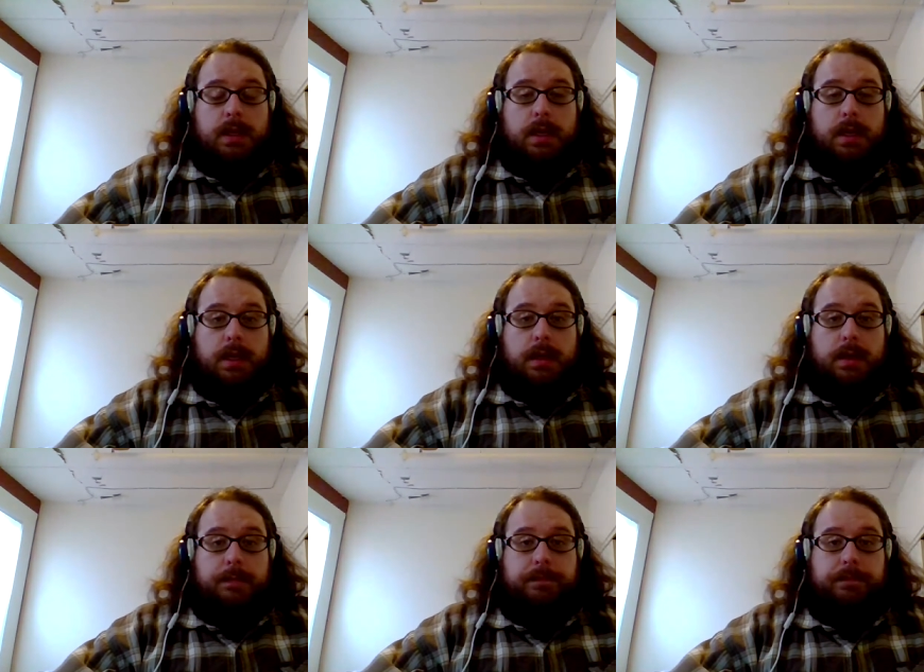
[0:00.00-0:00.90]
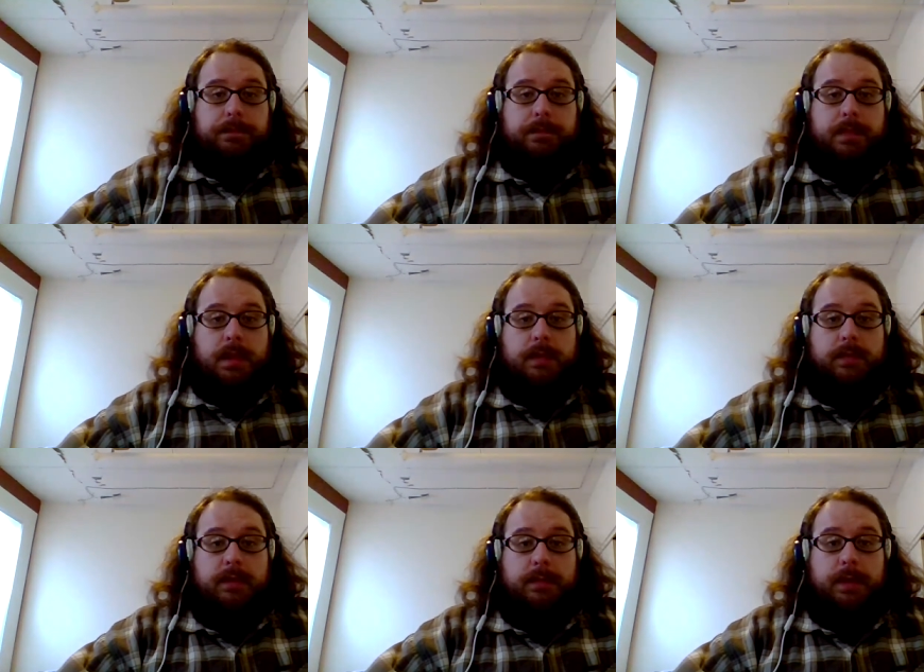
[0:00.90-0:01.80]
Um,
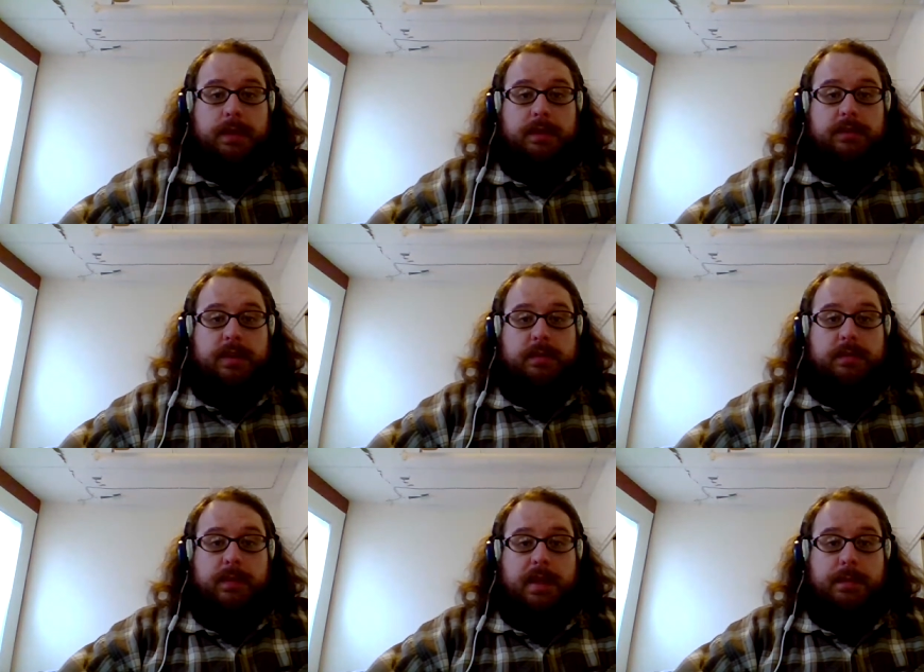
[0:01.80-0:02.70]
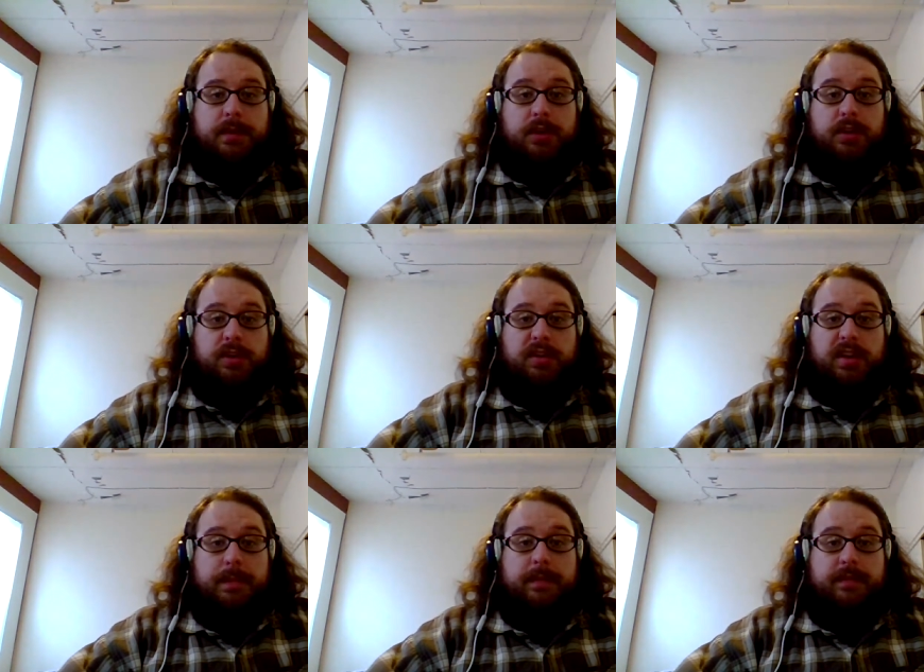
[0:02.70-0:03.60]
if you have PTSD from that particular
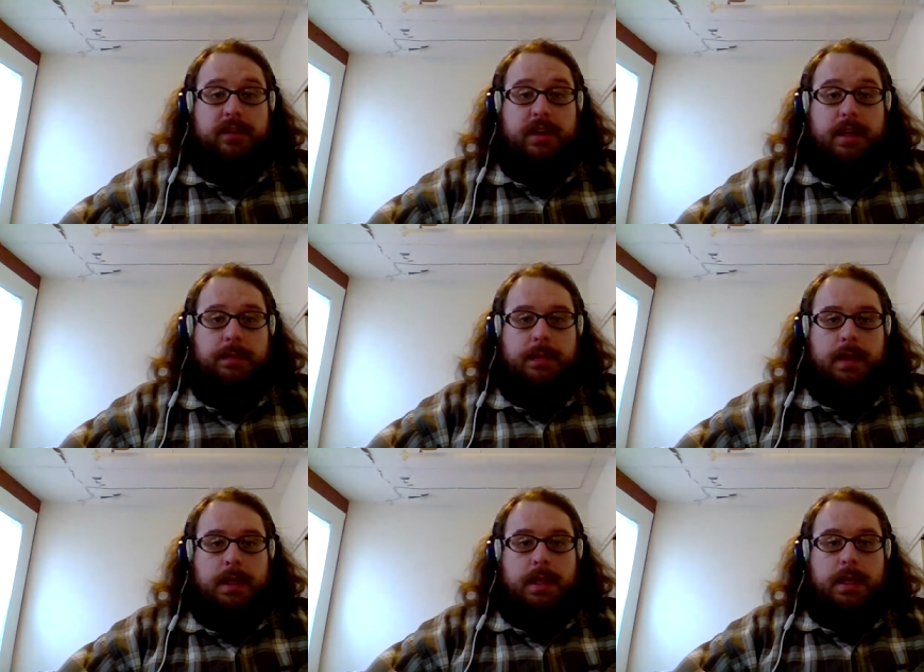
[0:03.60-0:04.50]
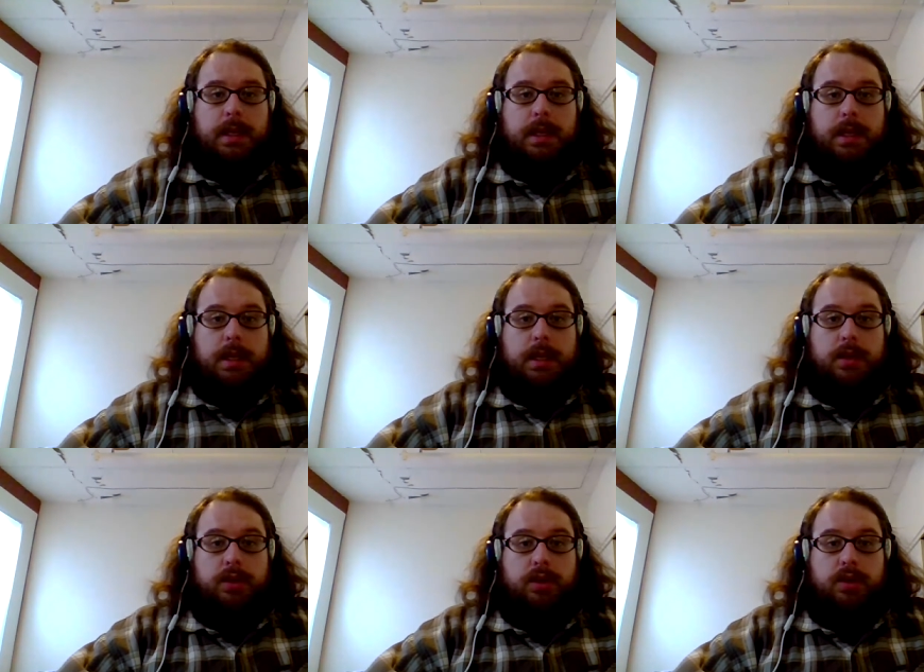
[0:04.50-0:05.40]
type of crime
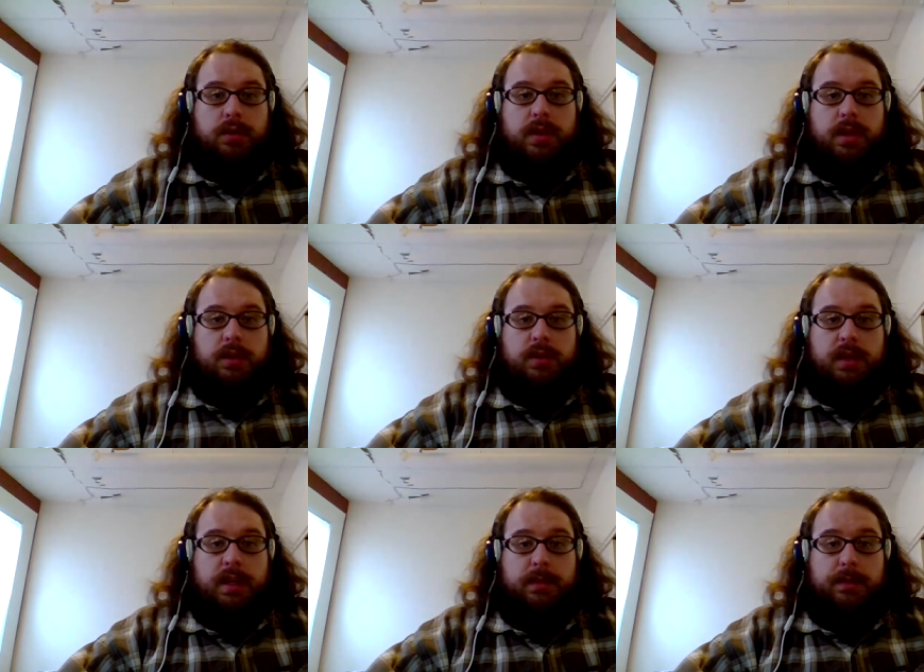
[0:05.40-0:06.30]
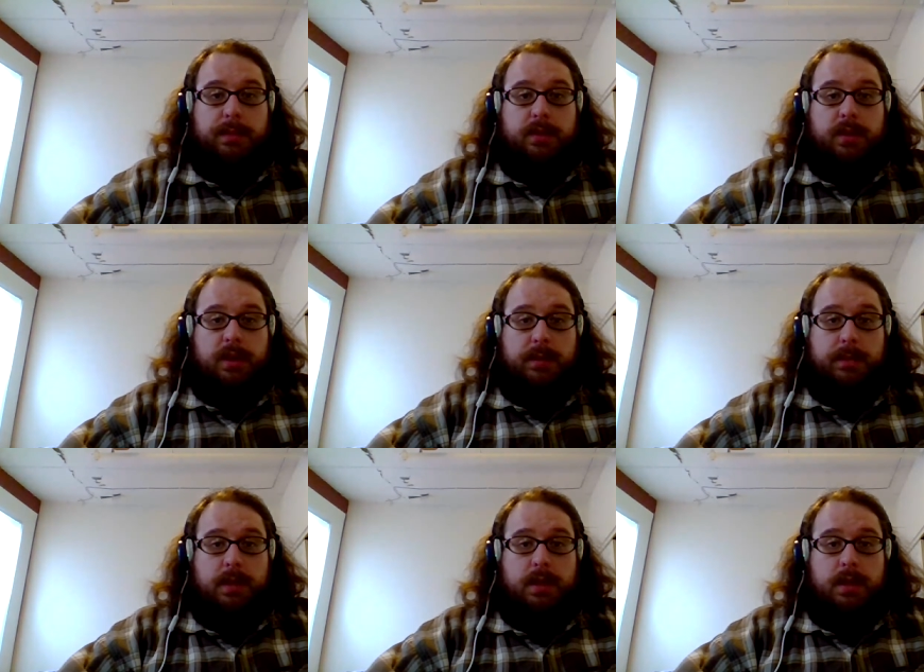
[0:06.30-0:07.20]
and you don't think you can handle people talking
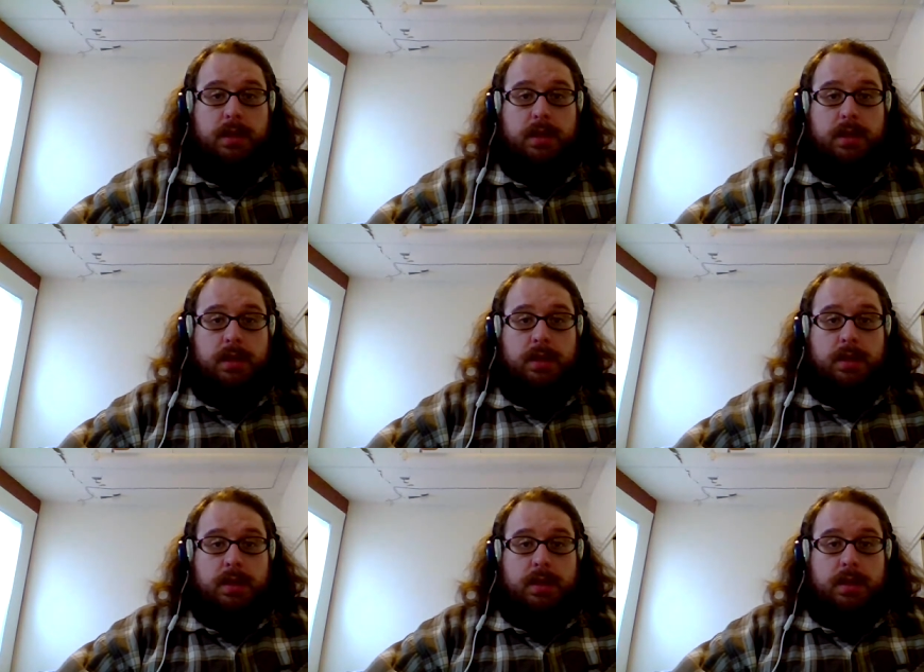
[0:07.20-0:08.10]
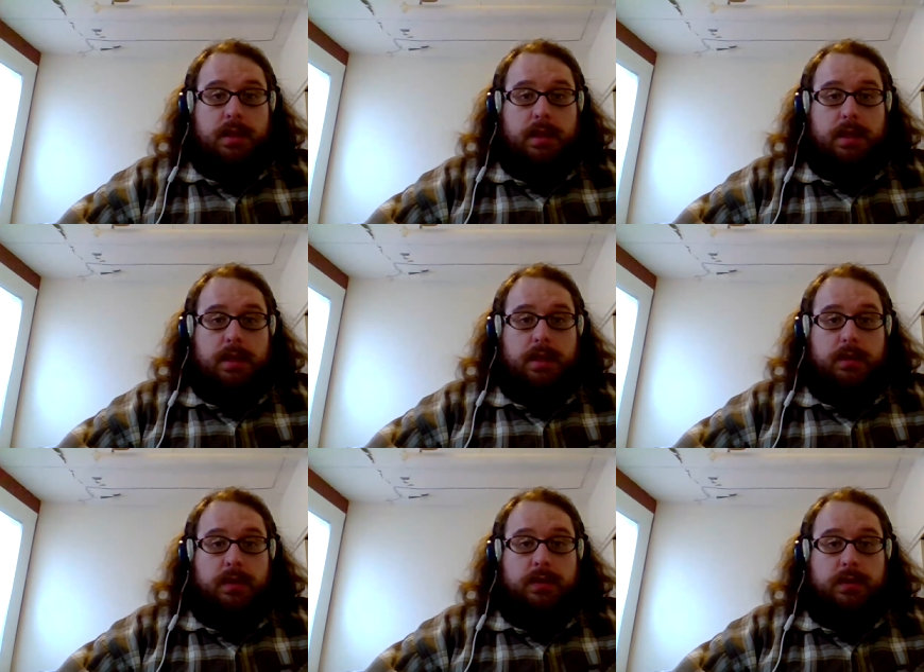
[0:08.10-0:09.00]
about it, uh,
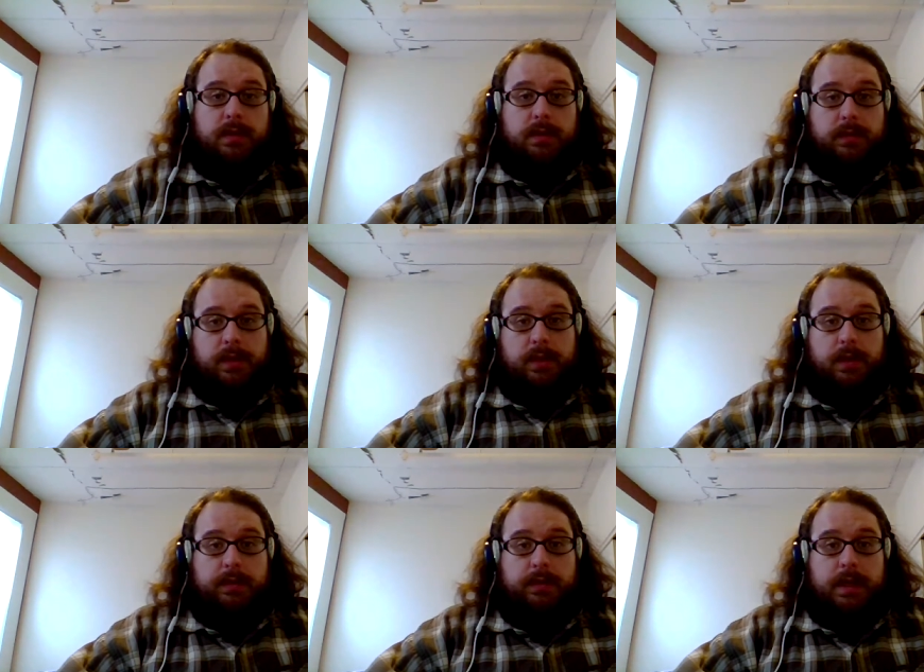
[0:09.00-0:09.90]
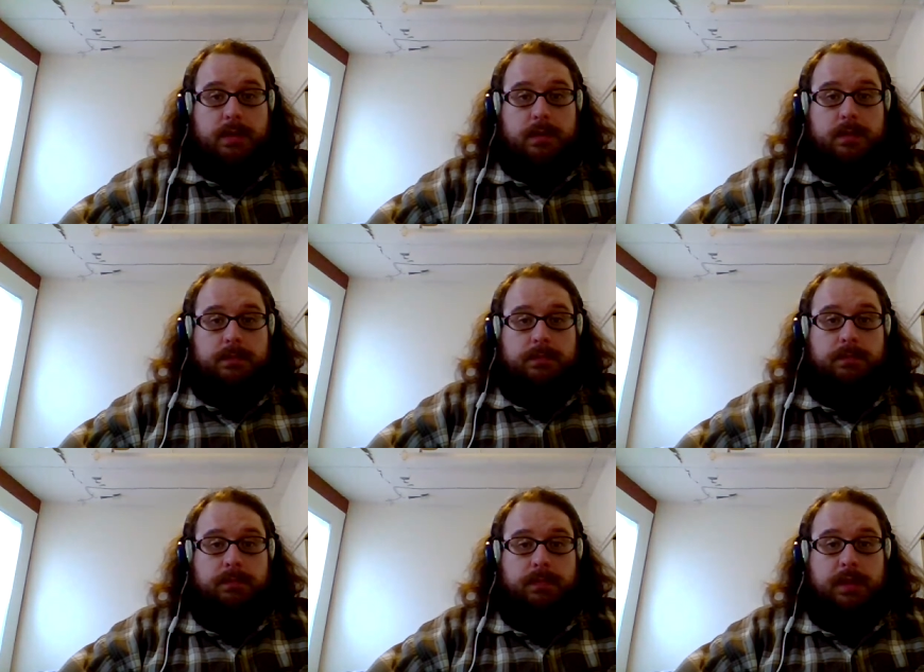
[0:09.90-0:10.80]
go ahead and turn the video off now
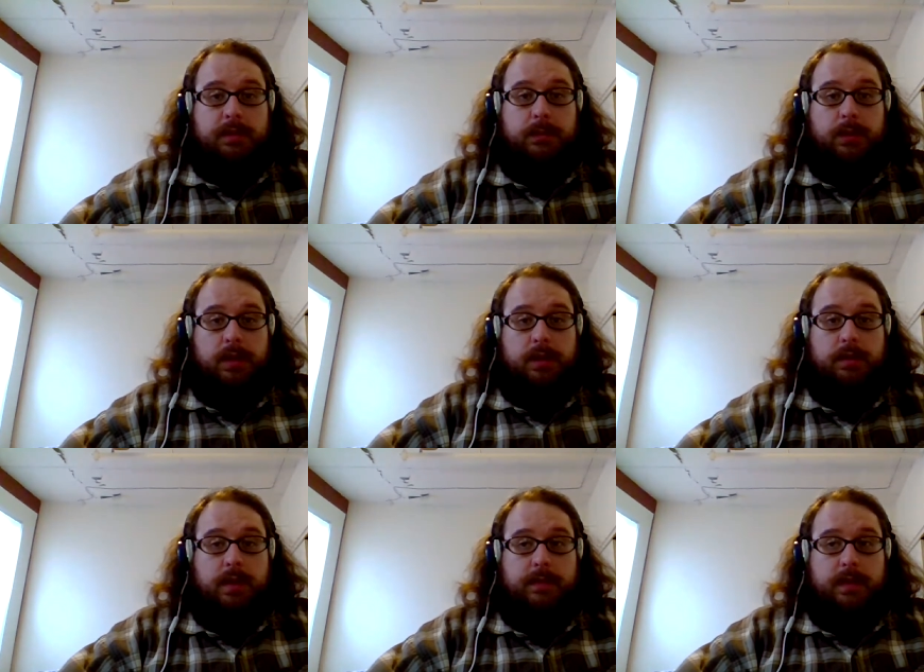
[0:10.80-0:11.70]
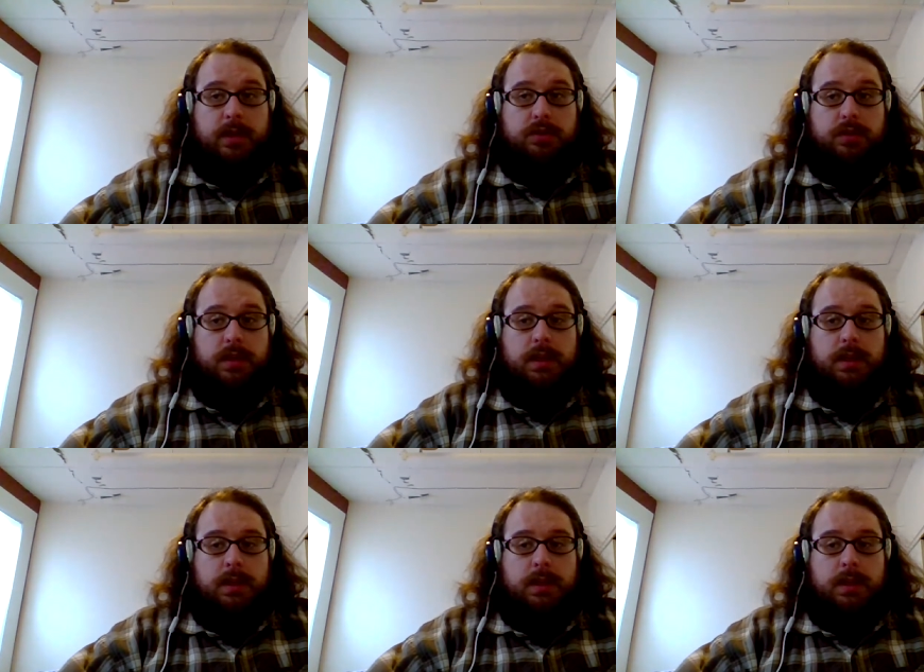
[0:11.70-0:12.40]
because I'm going to get to that eventually.